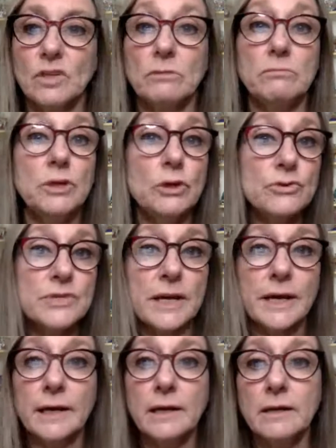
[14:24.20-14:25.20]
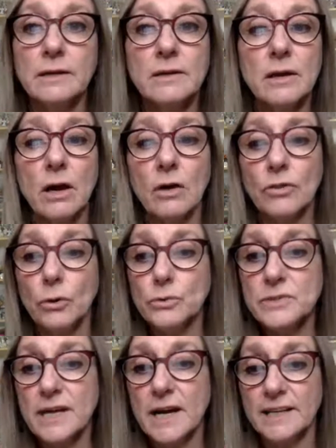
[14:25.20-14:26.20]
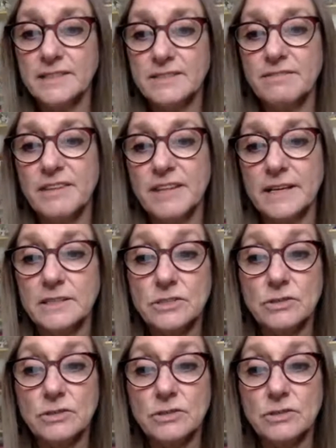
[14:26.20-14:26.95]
music, those kinds of things.